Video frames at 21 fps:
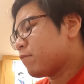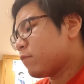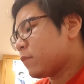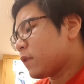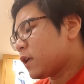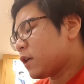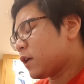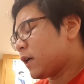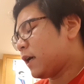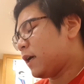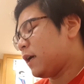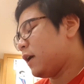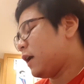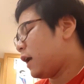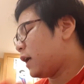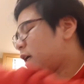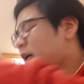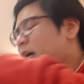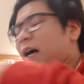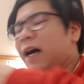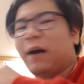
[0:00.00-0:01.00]
okay,
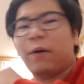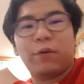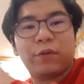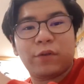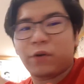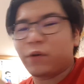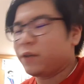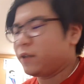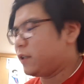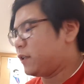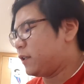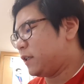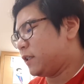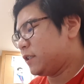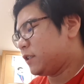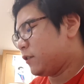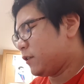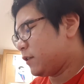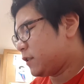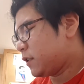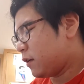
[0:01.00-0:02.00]
I won't go into
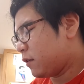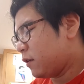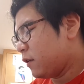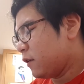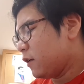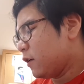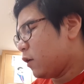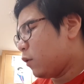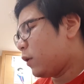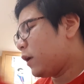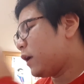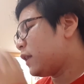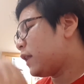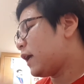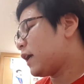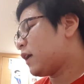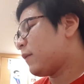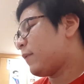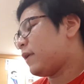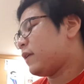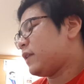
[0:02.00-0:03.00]
history. So what I
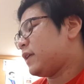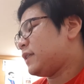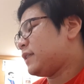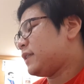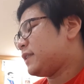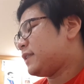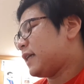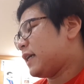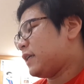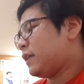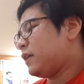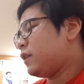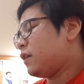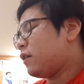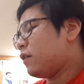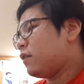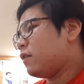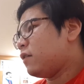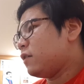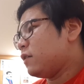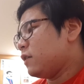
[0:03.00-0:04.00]
like about this is that
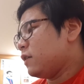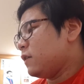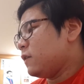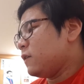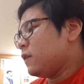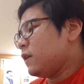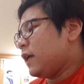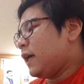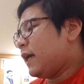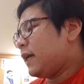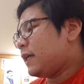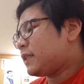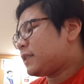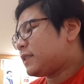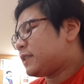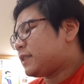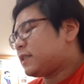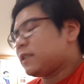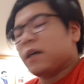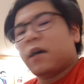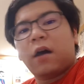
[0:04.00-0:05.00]

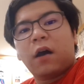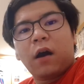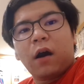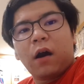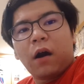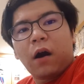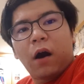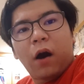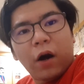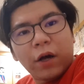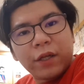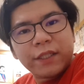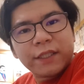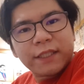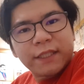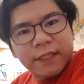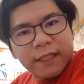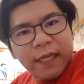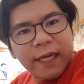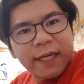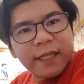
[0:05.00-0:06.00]
it's all
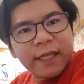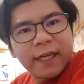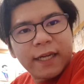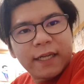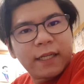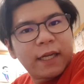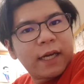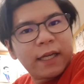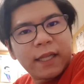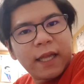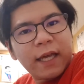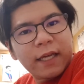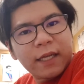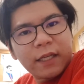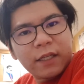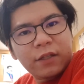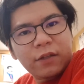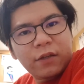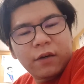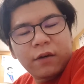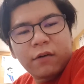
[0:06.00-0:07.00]
just tiger, and I like
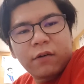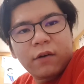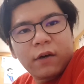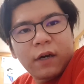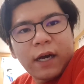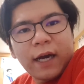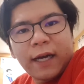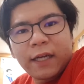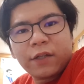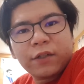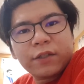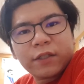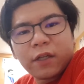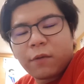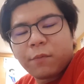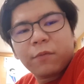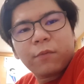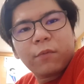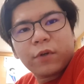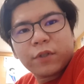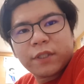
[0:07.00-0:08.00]
I know it's
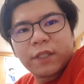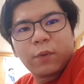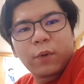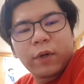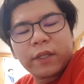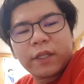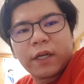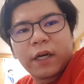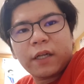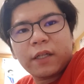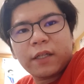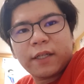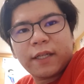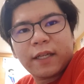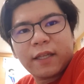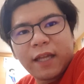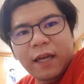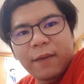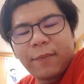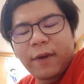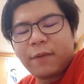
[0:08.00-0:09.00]
mostly one color,
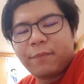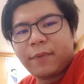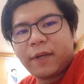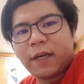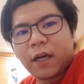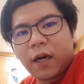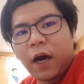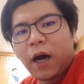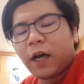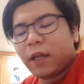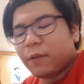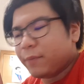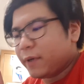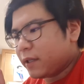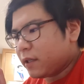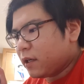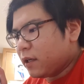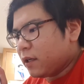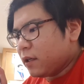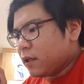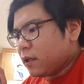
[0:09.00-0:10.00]
and that might be a con,
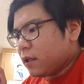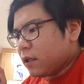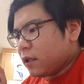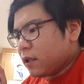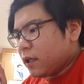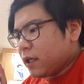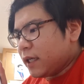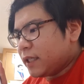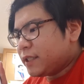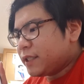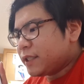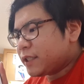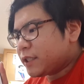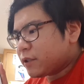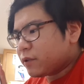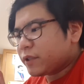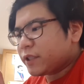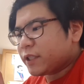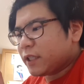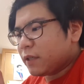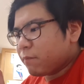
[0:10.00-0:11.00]
but it's just
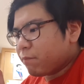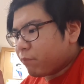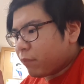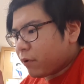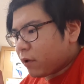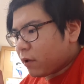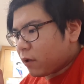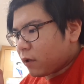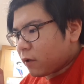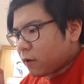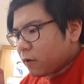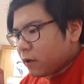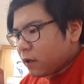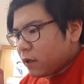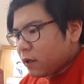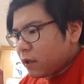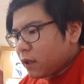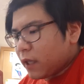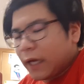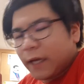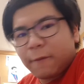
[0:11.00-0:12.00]
so simple.
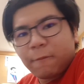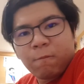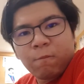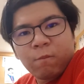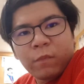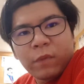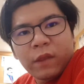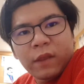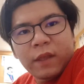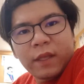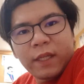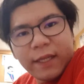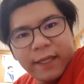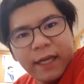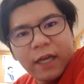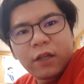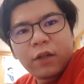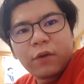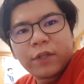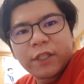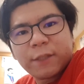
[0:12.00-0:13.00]
Like, the
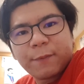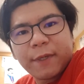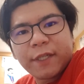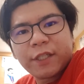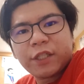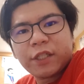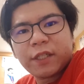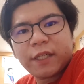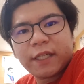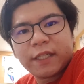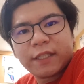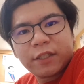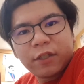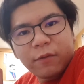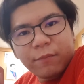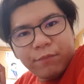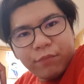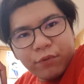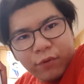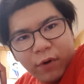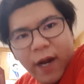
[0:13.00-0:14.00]
yellow especially is so
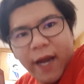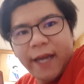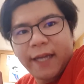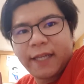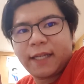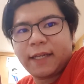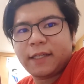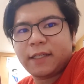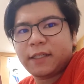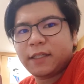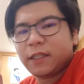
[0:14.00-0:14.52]
bright, and